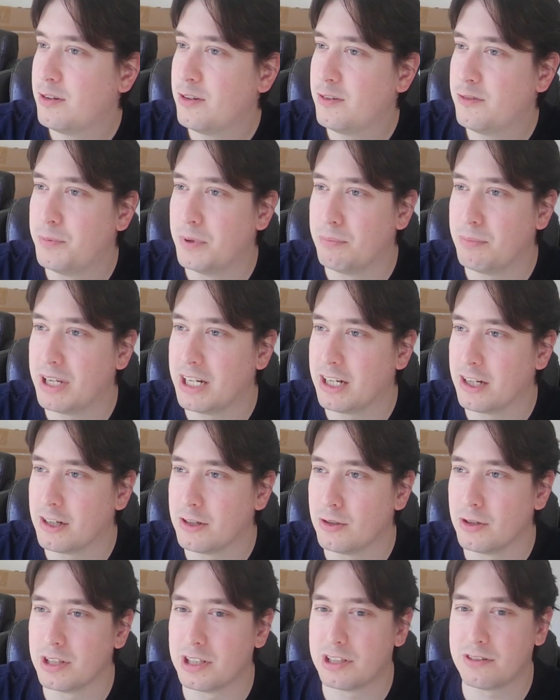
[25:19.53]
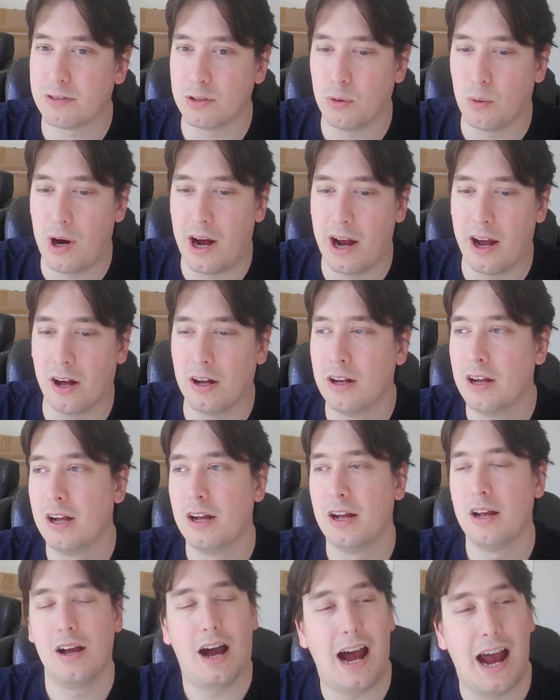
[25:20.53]
been meaning to do this for a while.
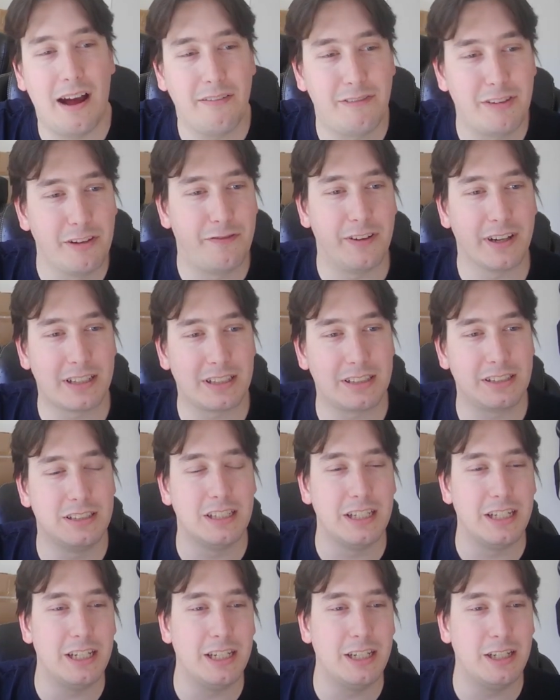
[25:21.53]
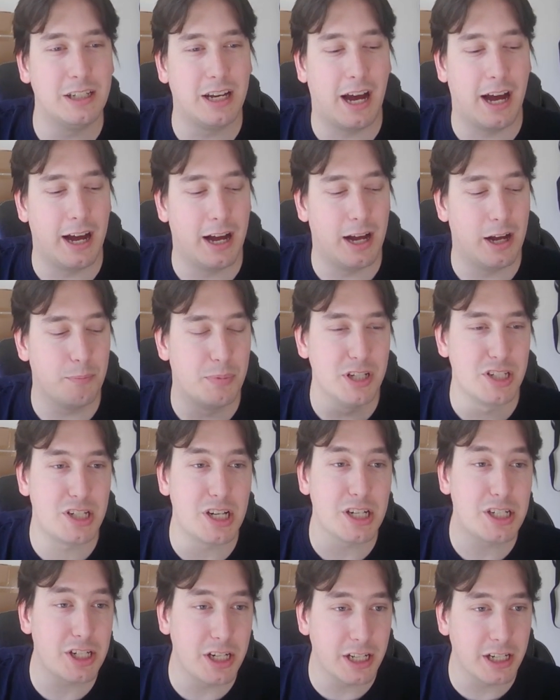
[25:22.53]
I have to fix the
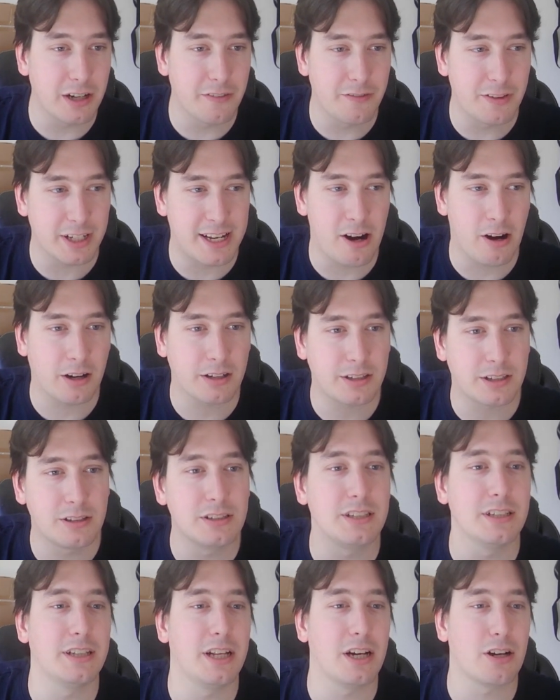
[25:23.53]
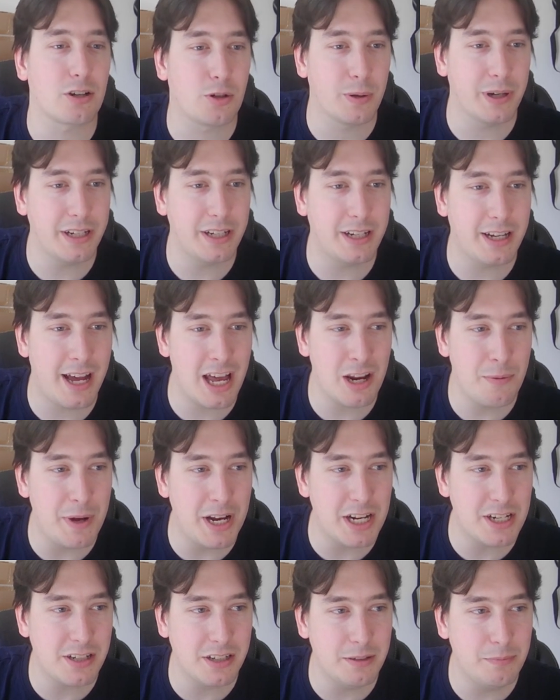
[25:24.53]
positioning of the characters in their crit
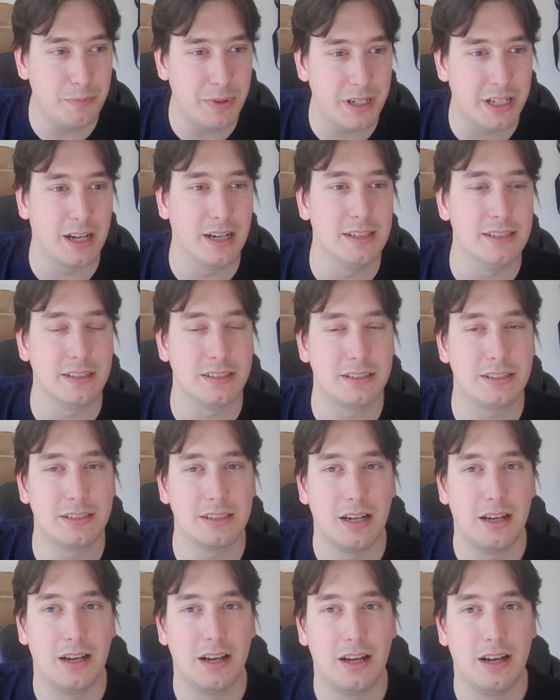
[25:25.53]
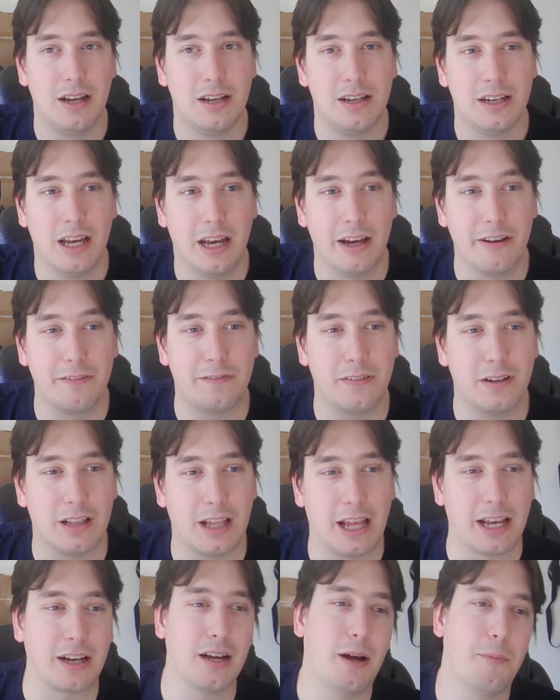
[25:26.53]
animation, because if,
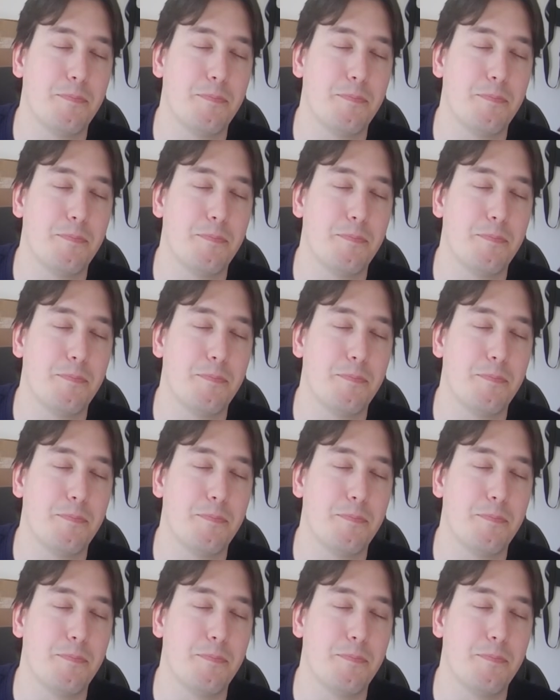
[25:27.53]
like